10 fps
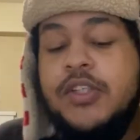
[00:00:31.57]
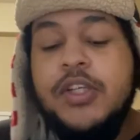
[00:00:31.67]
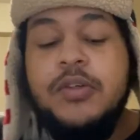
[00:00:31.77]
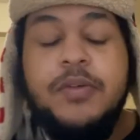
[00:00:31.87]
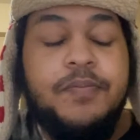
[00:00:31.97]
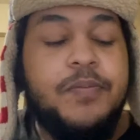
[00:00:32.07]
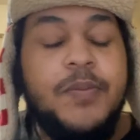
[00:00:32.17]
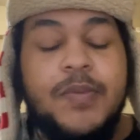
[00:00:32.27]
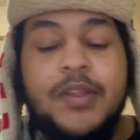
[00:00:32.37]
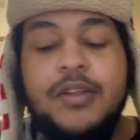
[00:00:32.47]
So
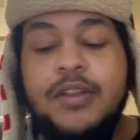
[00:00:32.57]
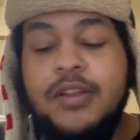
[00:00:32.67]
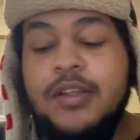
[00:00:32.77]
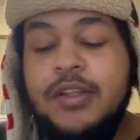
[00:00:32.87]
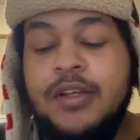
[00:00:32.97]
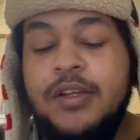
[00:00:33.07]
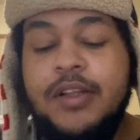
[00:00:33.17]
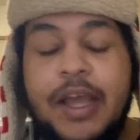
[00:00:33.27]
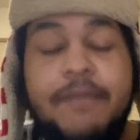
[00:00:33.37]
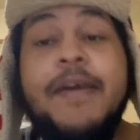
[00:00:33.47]

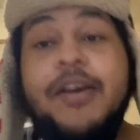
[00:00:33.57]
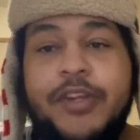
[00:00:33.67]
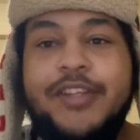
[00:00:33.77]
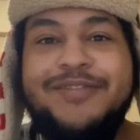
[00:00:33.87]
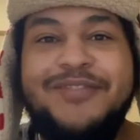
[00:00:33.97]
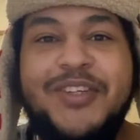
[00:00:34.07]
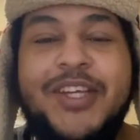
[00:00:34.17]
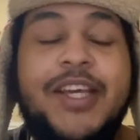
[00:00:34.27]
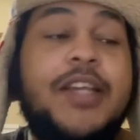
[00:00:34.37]
I found it, okay?